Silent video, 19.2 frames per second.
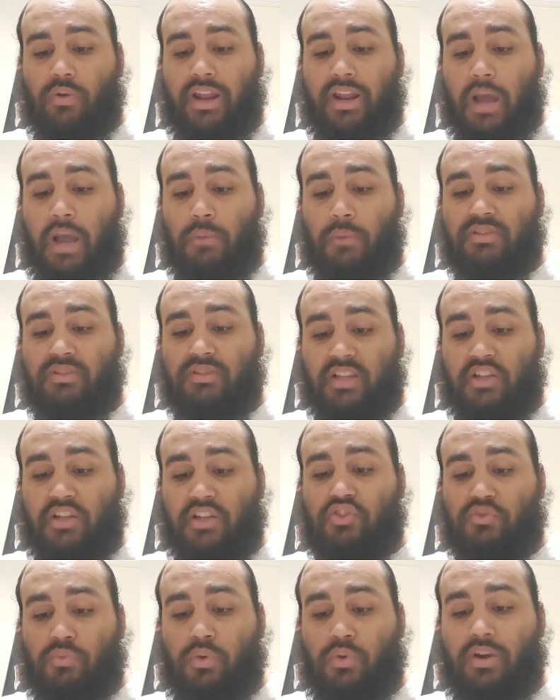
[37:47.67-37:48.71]
and I will send a
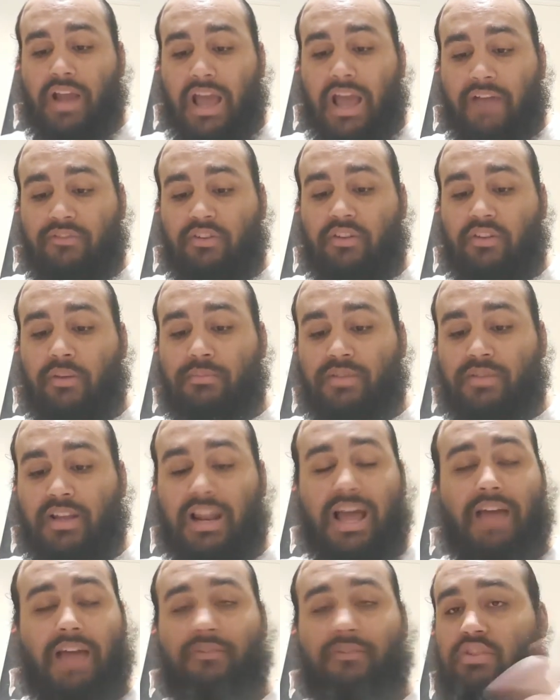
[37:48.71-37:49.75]
sword after them till
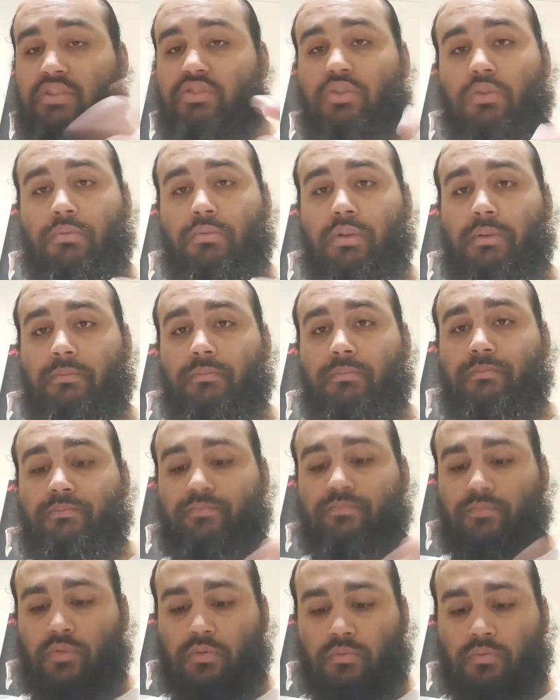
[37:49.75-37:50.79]
I have consumed them.
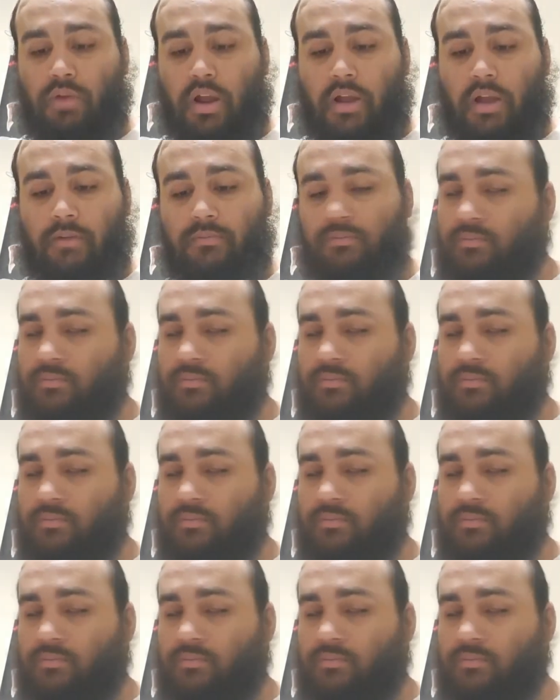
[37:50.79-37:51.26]
Right?